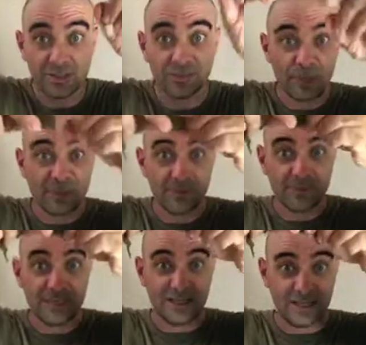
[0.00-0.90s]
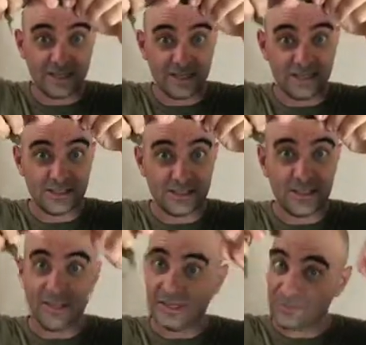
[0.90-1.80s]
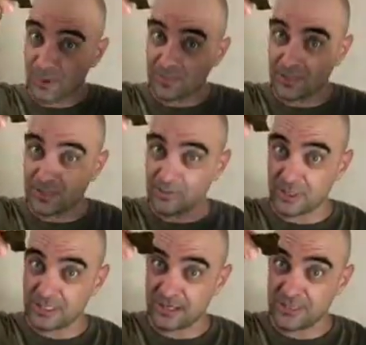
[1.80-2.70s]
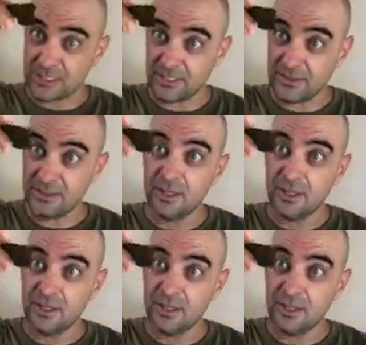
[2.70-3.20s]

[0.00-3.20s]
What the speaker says: springtime tea like this, it's probably not a springtime tea.